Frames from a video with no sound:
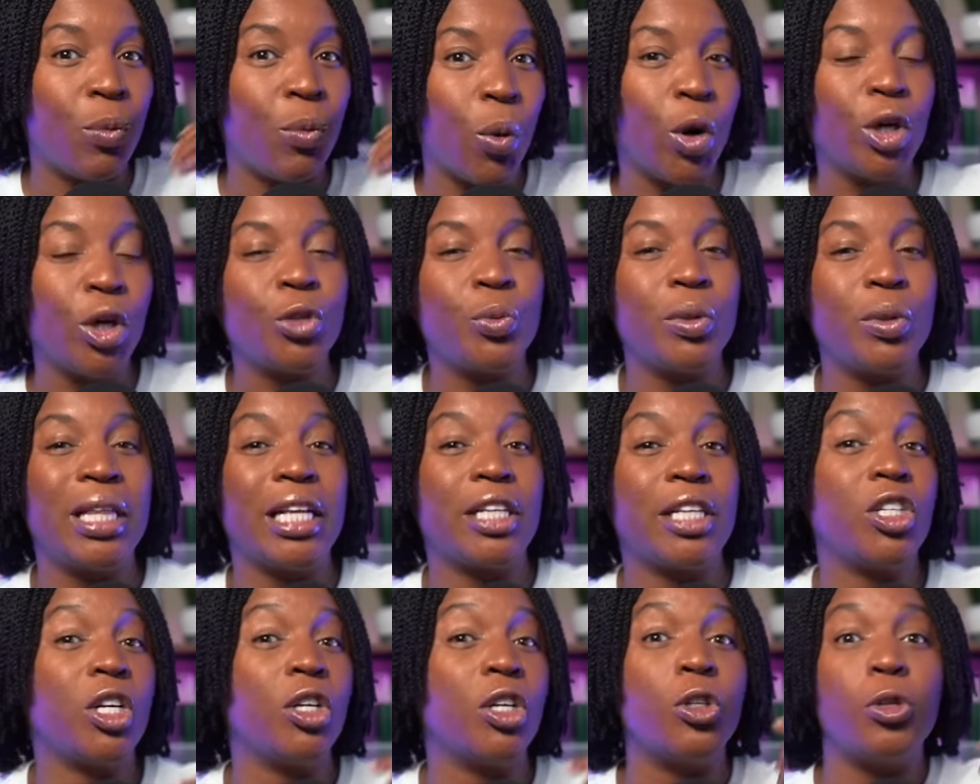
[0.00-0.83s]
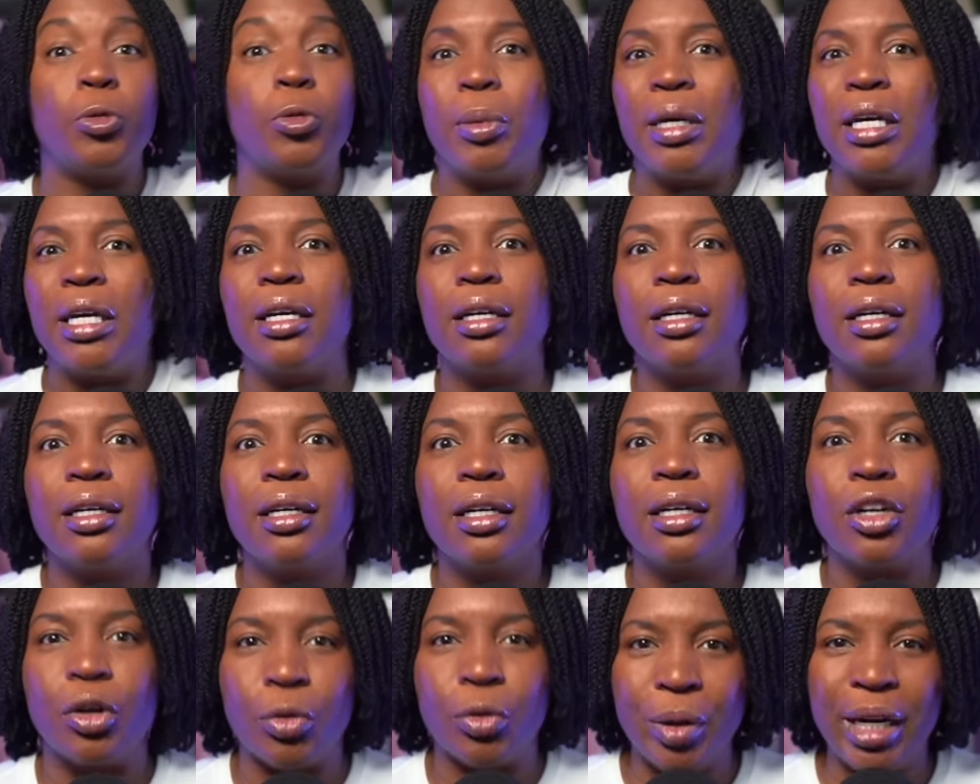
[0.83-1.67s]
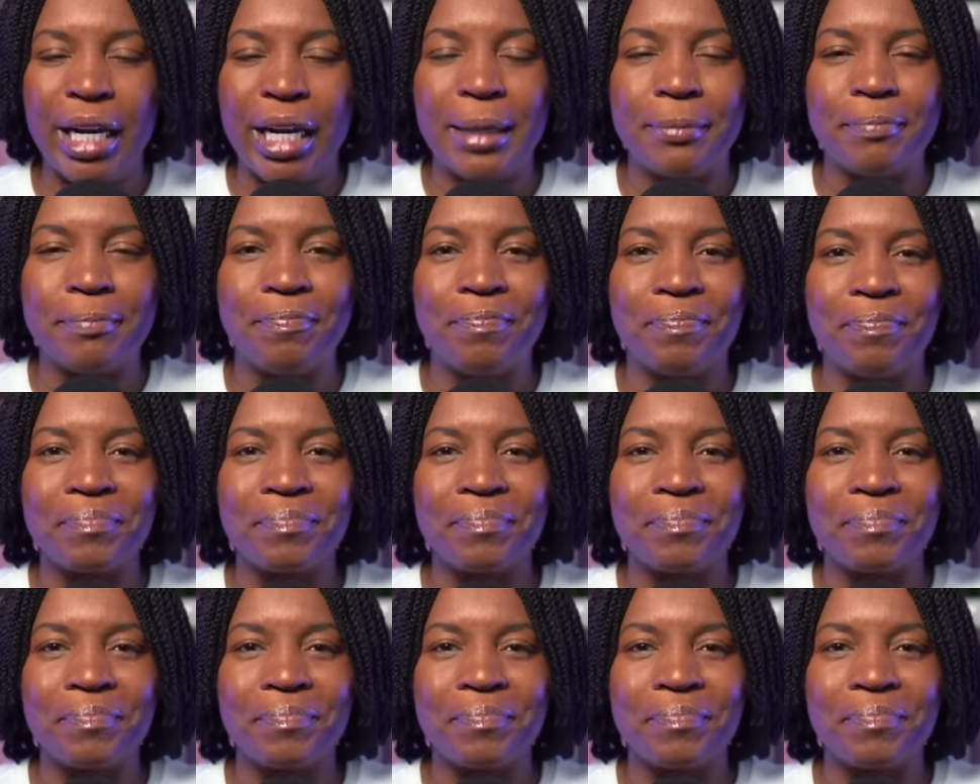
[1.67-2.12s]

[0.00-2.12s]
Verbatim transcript: worked with that could speak Korean.